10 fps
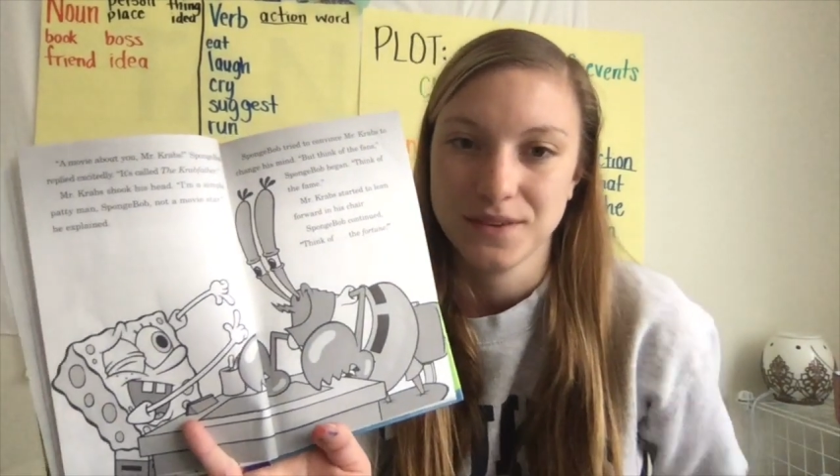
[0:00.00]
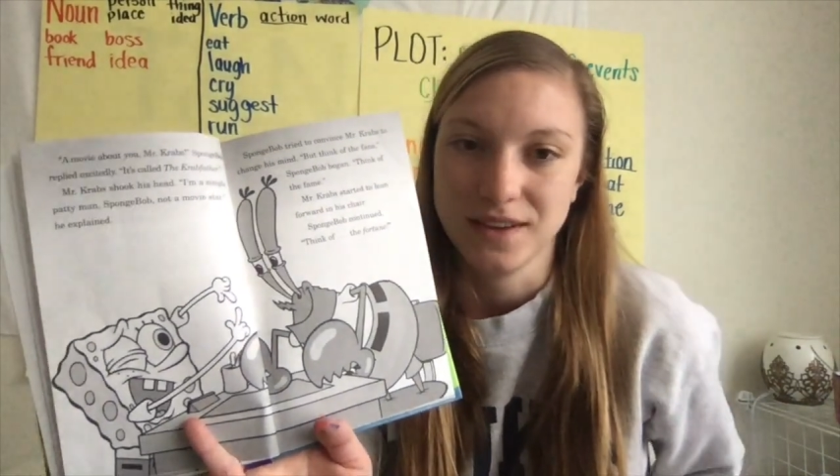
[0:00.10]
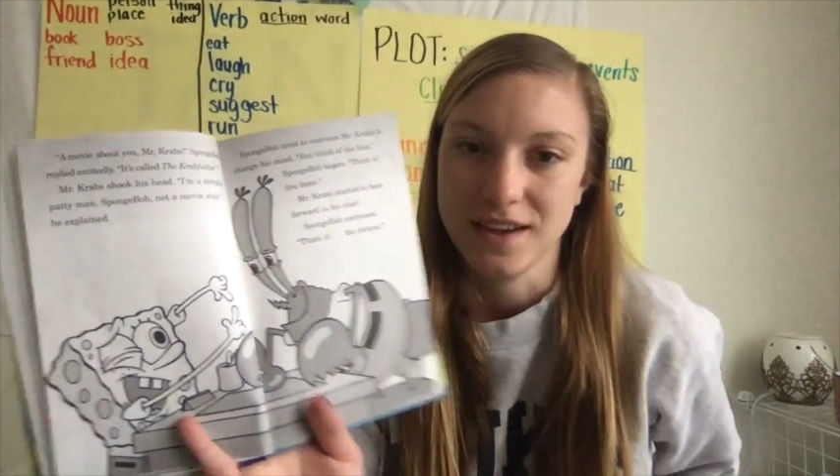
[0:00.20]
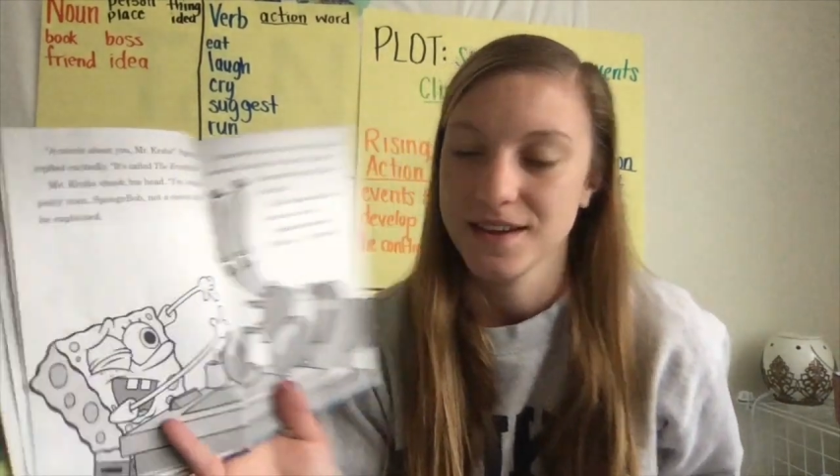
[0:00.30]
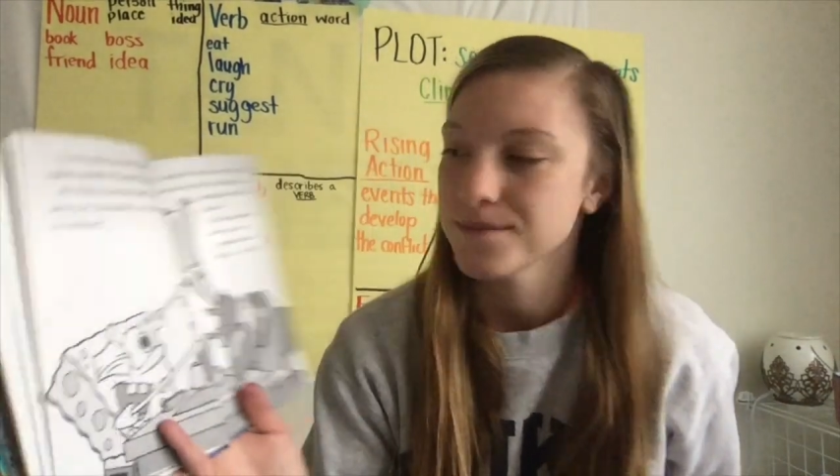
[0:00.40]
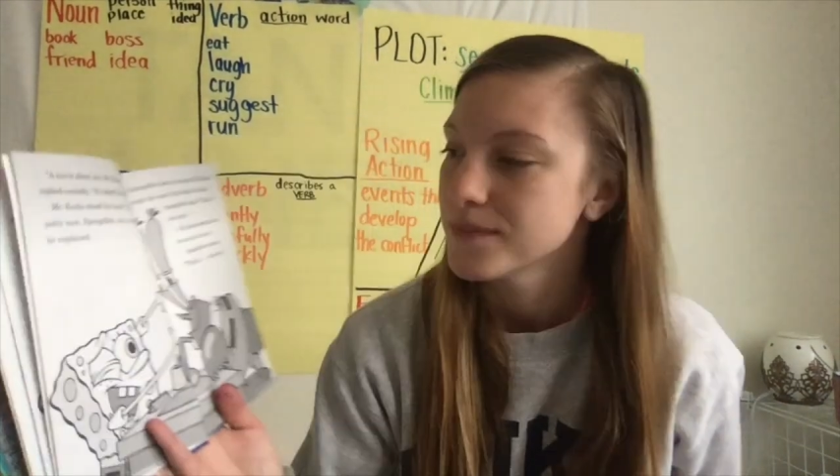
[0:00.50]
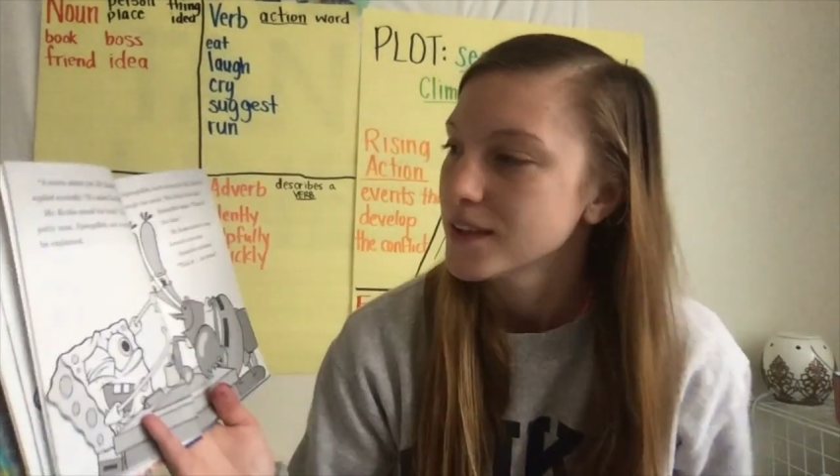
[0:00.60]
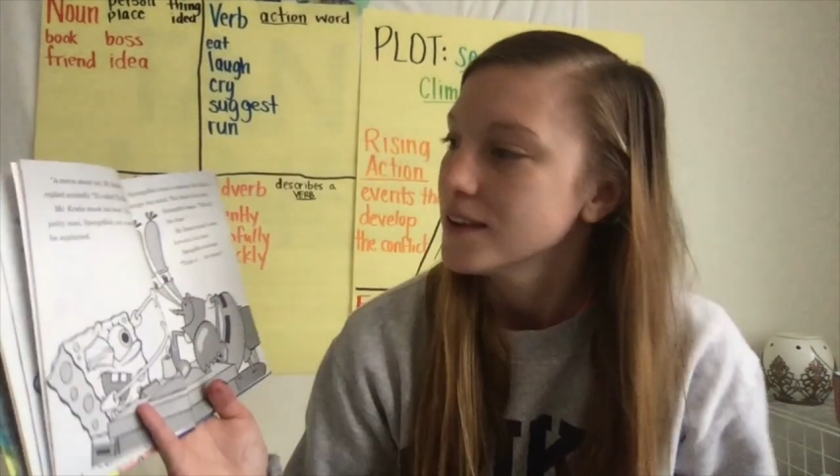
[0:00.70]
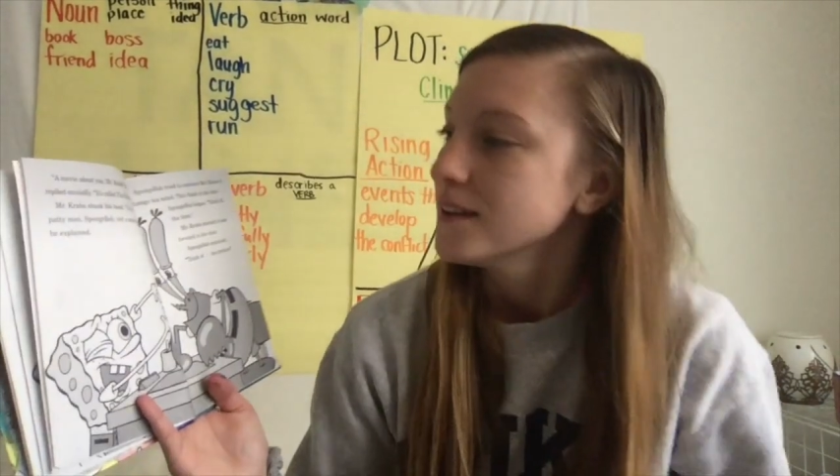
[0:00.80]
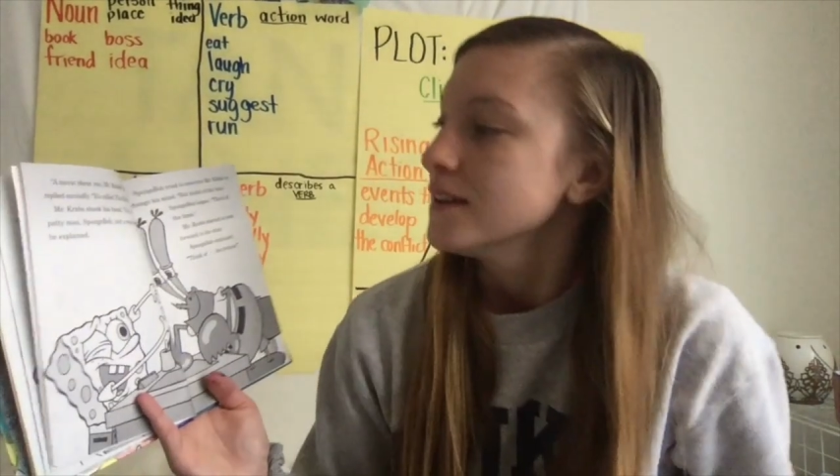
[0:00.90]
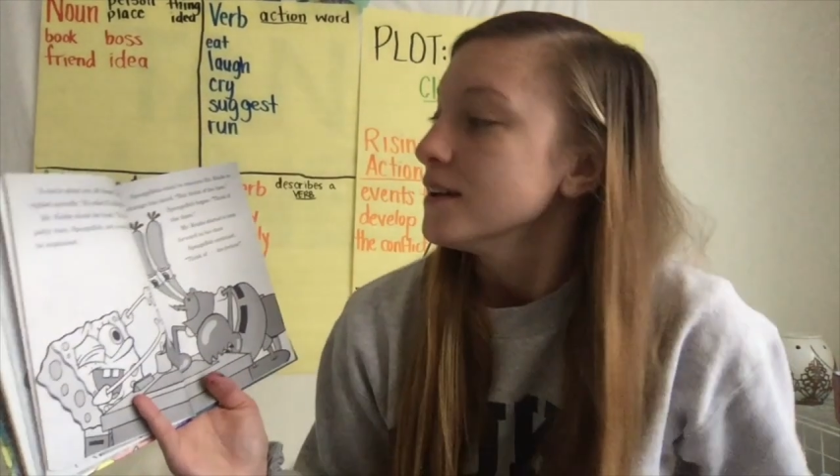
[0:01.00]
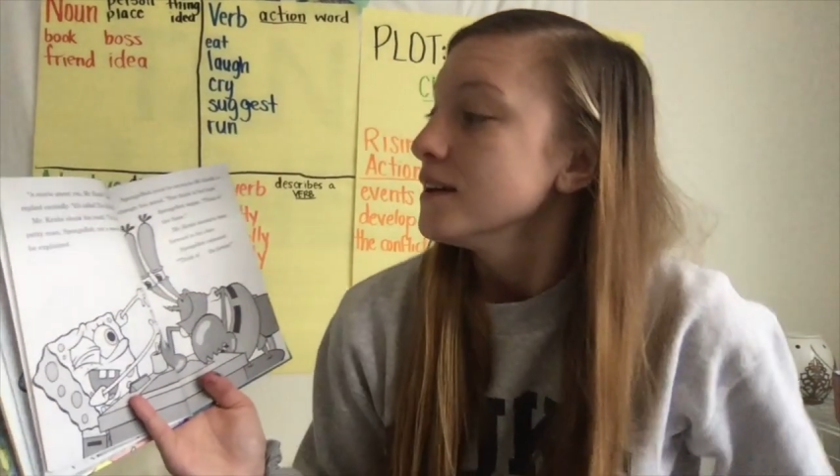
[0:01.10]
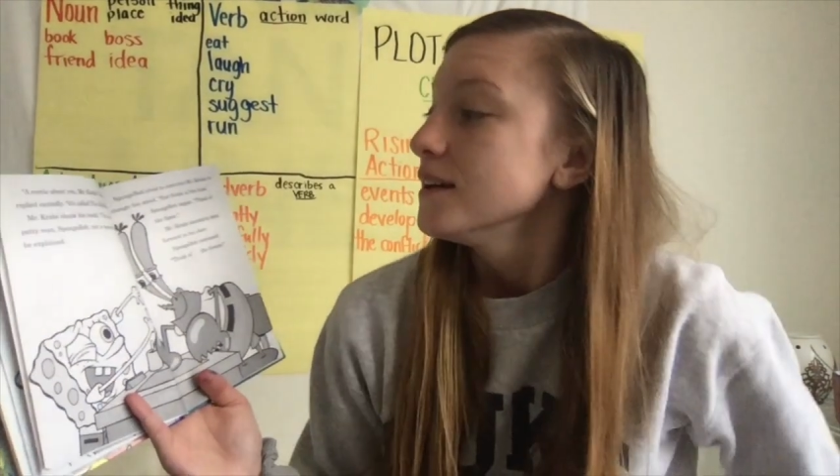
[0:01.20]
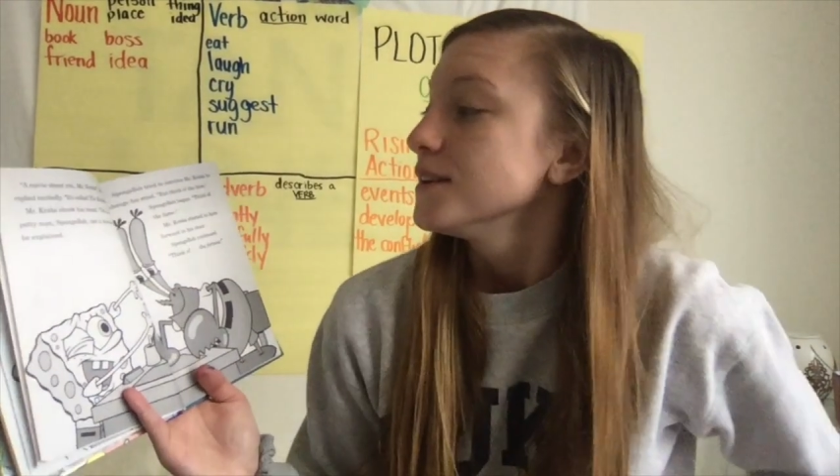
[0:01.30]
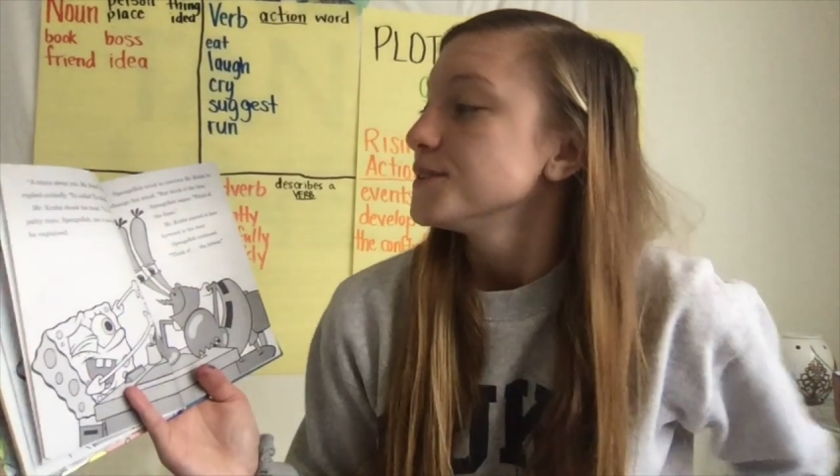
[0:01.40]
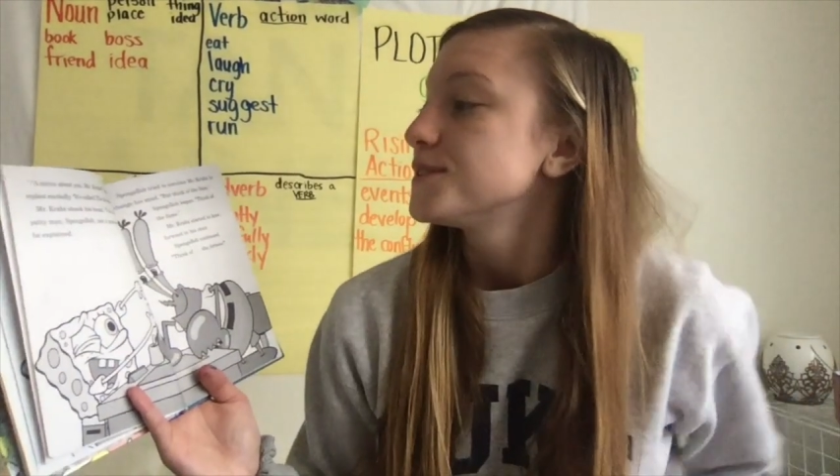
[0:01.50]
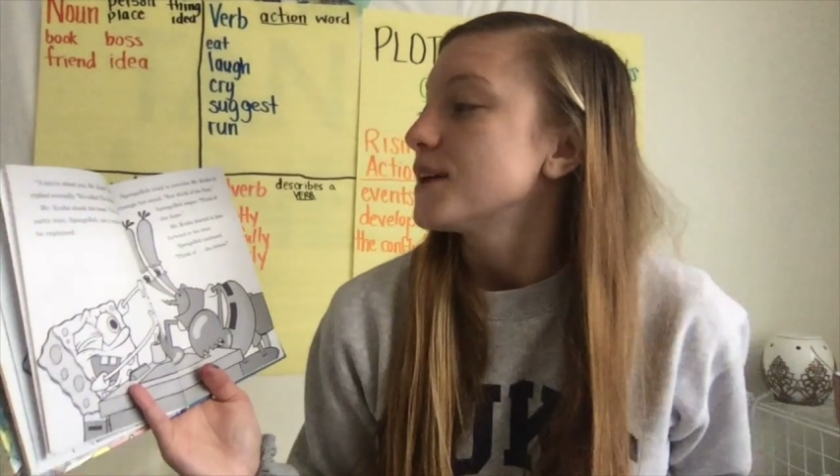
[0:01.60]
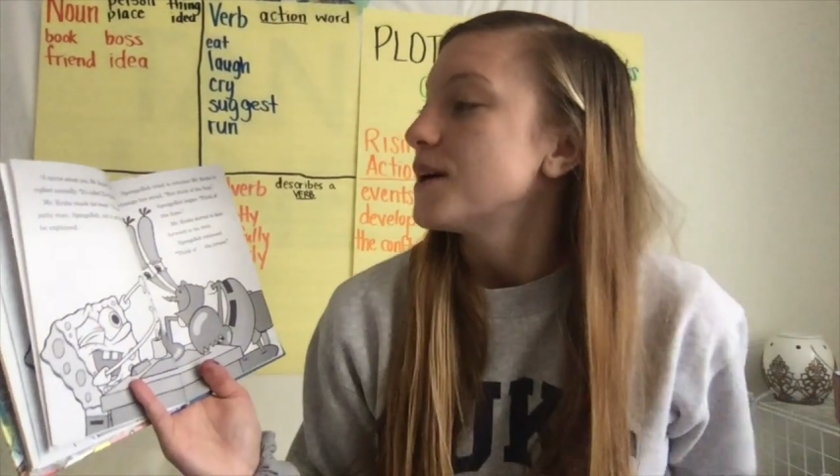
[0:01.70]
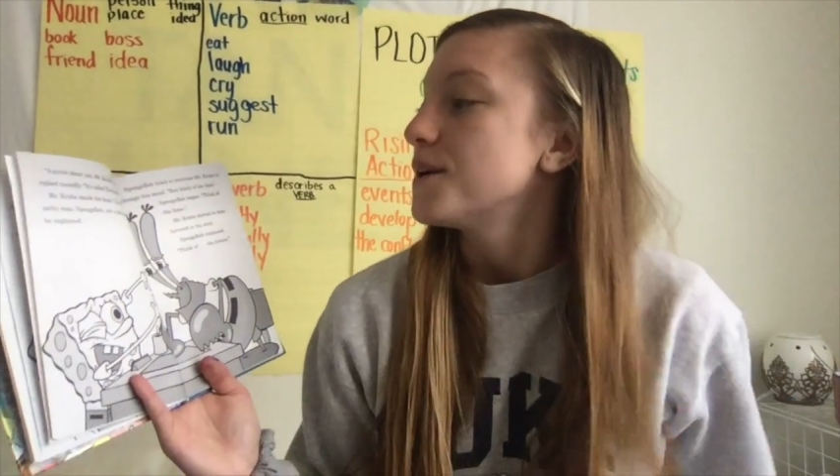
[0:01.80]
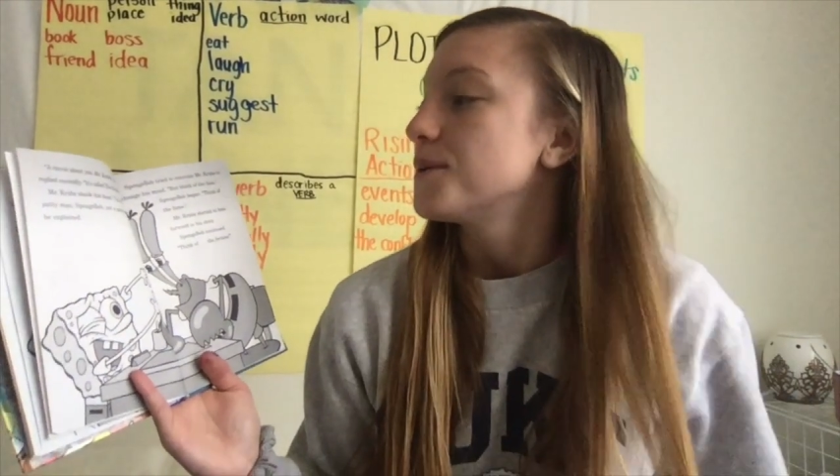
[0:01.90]
Okay.
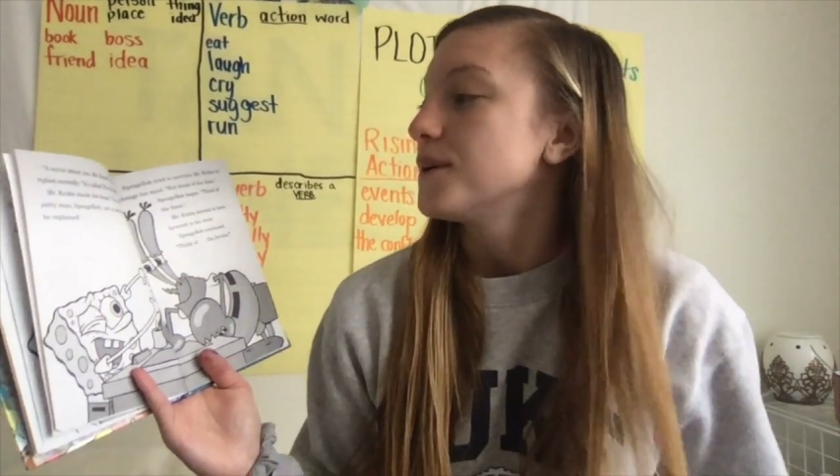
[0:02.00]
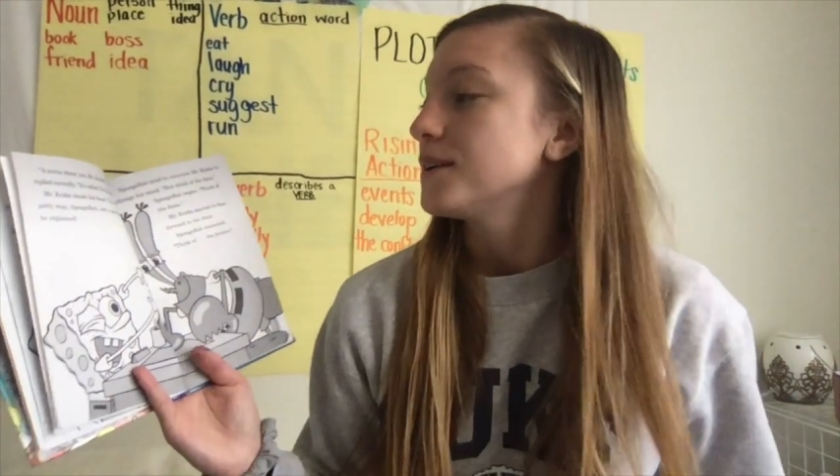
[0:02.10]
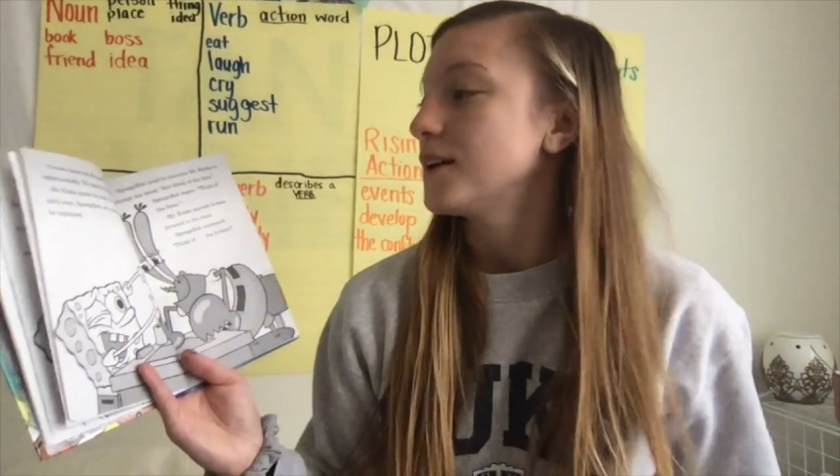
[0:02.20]
So,